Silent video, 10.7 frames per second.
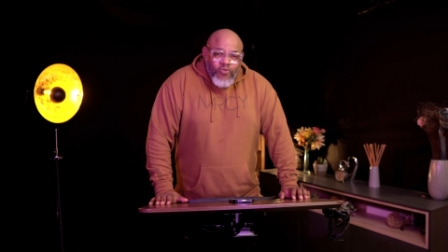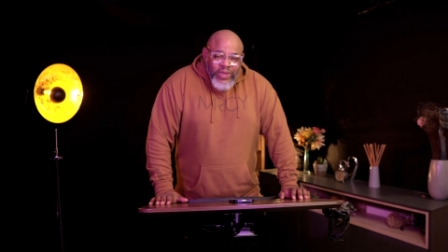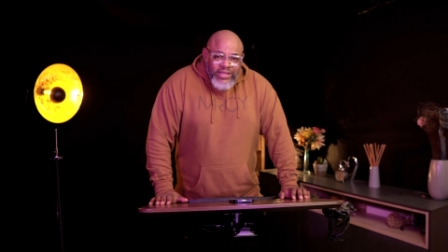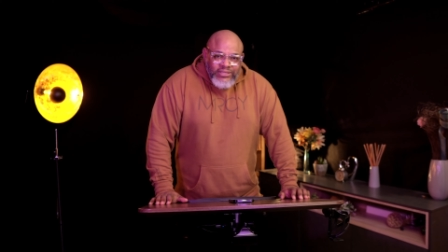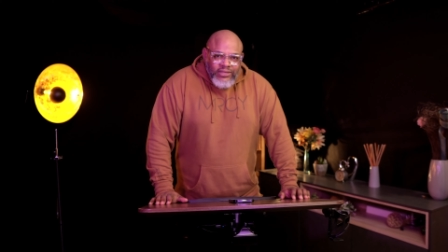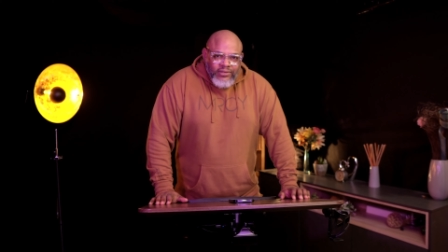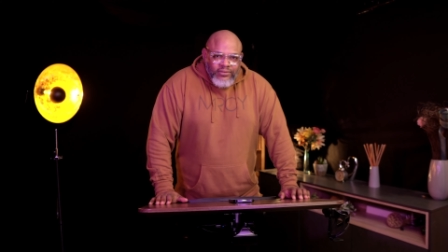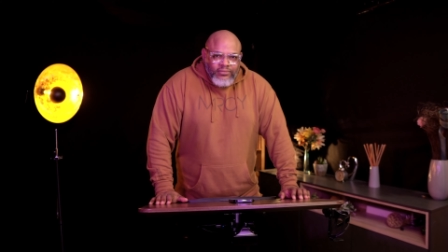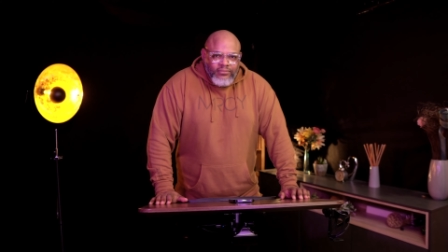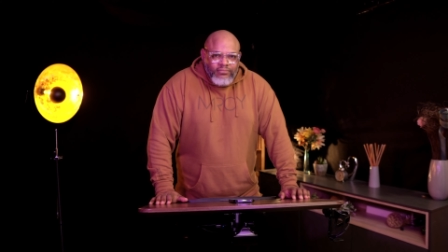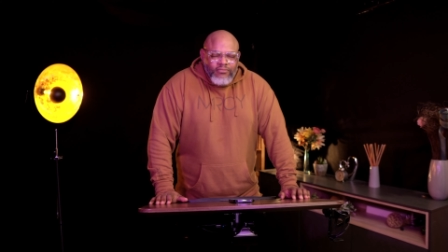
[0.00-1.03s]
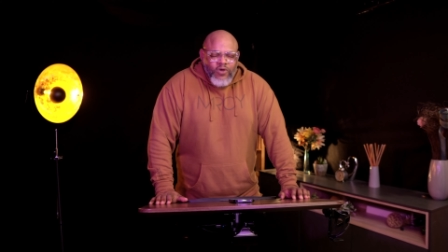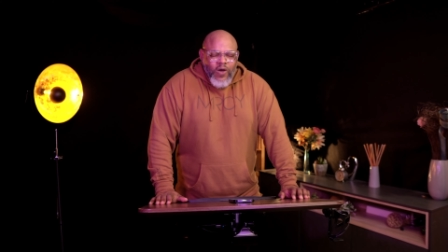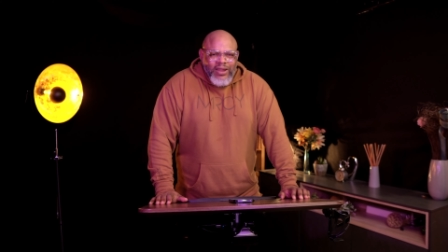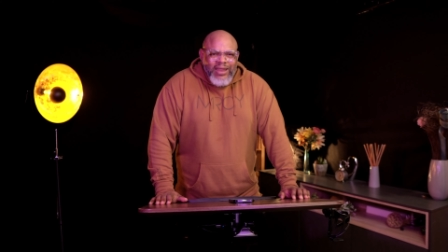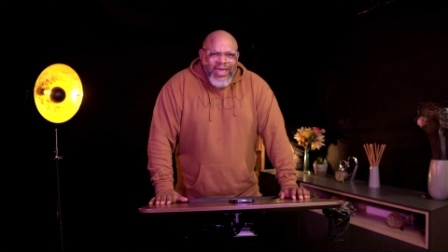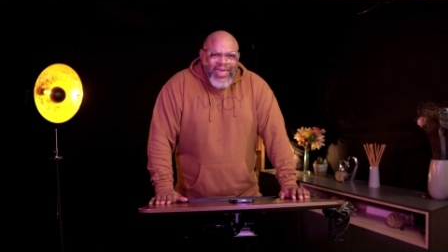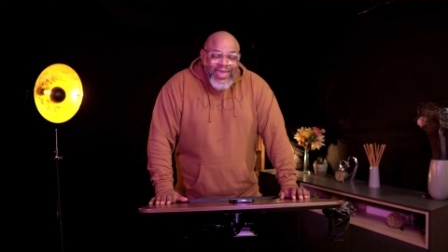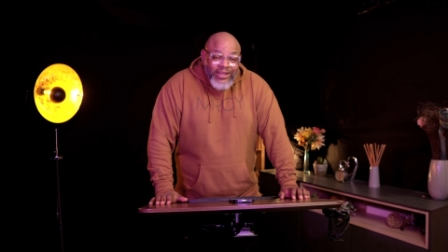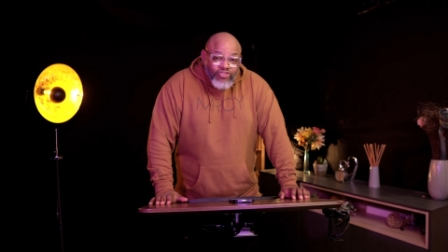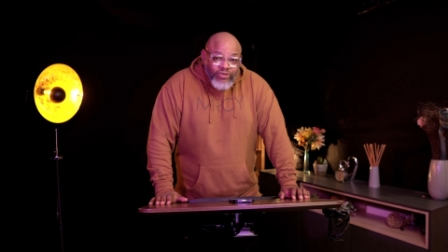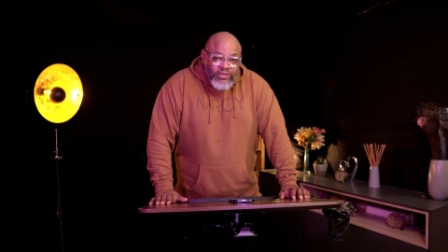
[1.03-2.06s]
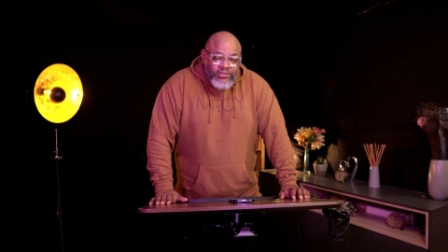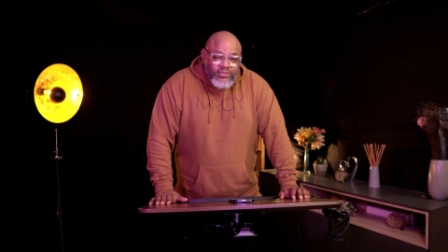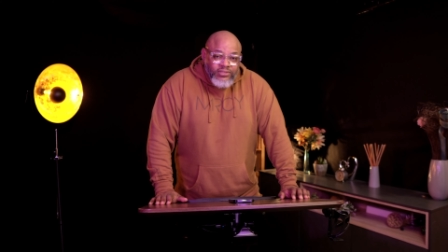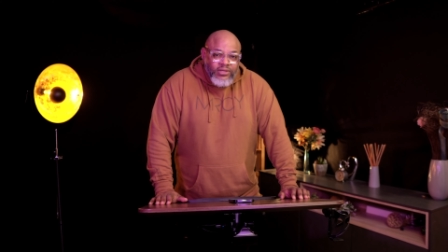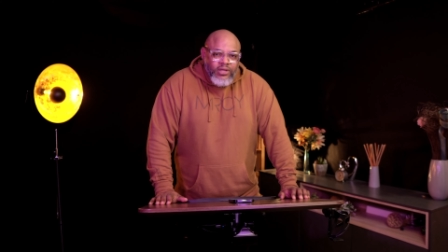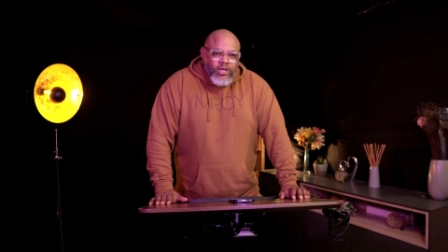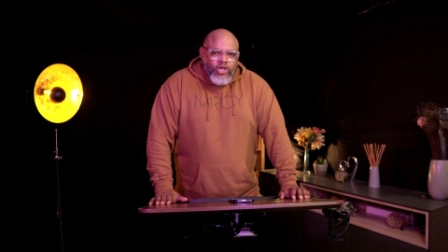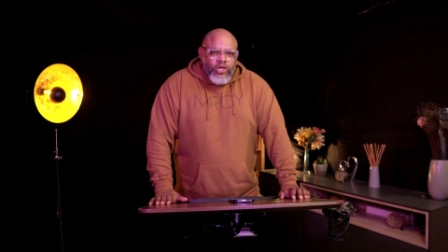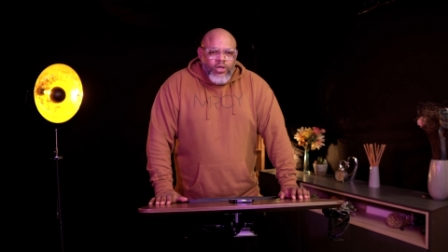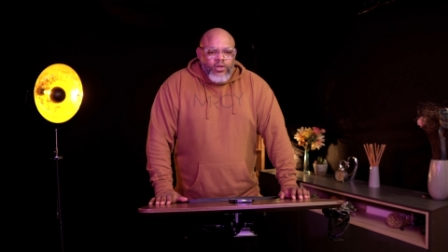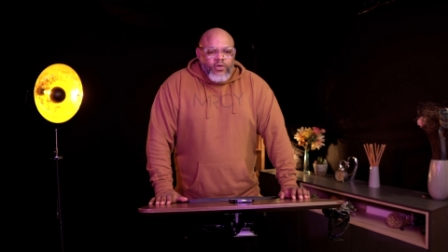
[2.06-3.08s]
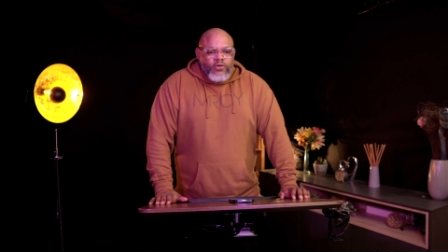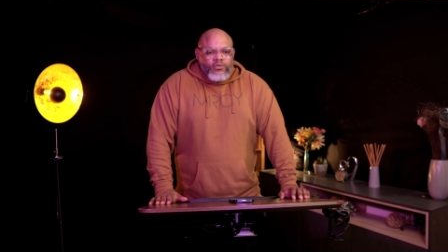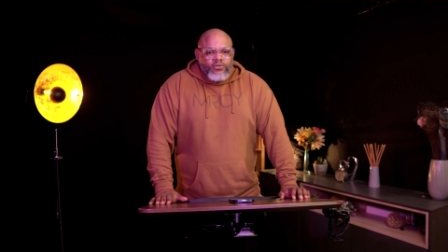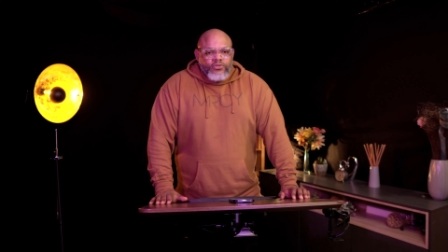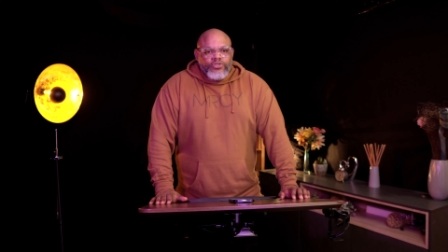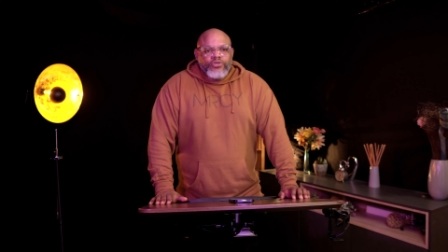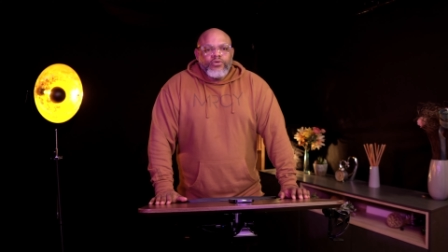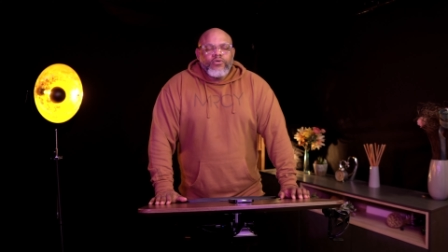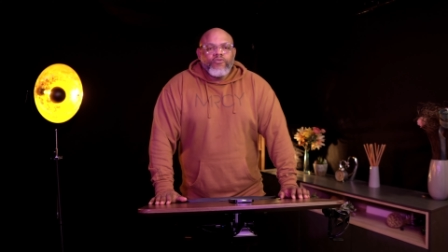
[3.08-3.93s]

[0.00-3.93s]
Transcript: reason or another hindrance to